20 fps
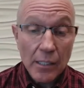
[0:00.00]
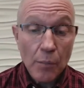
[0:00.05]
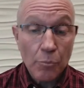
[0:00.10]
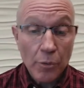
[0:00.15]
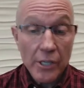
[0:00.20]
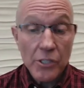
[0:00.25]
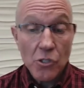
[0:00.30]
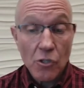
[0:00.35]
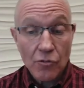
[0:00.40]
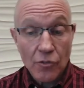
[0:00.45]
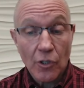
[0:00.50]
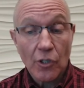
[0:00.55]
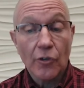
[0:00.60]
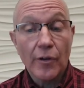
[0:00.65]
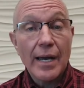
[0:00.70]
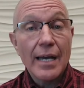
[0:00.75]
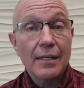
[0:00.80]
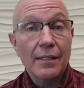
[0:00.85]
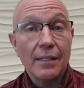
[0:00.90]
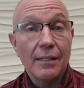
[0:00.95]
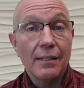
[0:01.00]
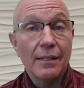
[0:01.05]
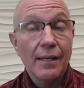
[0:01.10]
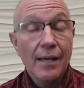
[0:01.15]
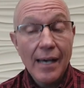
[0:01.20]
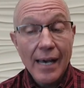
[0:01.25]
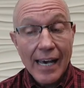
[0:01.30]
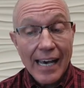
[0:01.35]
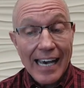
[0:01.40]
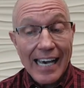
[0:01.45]
principles for granted
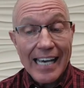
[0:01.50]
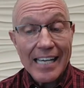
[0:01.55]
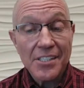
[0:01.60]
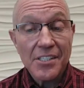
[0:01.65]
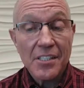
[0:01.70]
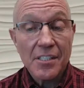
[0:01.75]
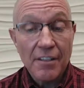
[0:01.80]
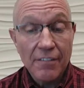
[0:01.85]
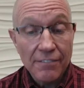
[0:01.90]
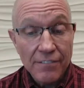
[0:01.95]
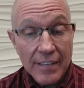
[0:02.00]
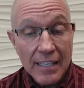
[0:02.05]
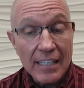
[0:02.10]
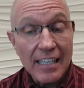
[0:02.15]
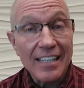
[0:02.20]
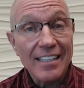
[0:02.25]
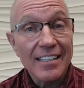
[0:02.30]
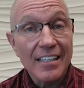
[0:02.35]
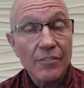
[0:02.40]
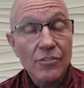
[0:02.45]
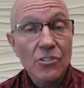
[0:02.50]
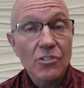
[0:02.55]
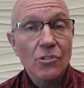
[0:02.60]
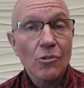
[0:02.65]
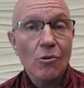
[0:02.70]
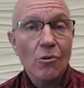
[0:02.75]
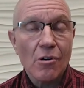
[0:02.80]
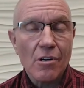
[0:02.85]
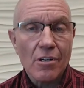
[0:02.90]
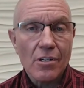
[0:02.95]
as the definitive
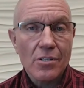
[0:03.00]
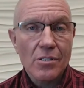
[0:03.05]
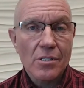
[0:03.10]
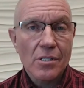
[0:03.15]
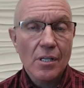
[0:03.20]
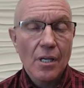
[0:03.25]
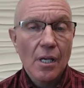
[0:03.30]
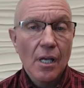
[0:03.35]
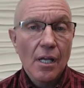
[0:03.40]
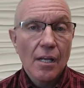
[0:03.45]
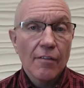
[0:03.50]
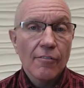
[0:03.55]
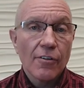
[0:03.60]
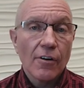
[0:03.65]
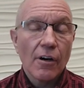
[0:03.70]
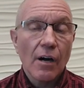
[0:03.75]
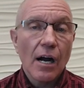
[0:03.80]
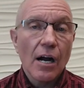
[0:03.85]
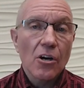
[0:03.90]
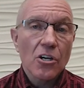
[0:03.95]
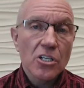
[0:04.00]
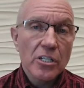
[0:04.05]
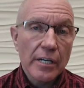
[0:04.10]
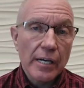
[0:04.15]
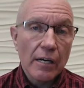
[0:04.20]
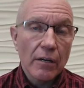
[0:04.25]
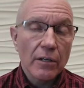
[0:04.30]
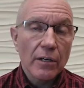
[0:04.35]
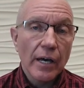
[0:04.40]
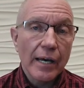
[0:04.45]
source for our
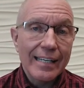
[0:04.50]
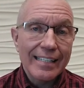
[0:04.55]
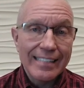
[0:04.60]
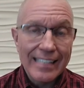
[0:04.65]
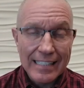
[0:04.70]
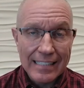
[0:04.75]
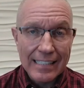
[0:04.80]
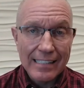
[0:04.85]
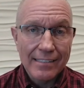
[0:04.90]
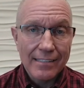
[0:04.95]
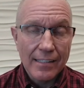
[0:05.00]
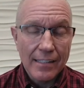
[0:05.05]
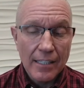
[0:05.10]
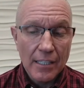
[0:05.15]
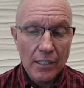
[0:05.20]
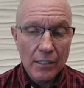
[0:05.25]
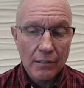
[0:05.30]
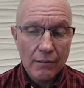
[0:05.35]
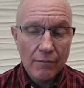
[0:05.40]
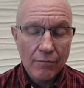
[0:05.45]
shared identity.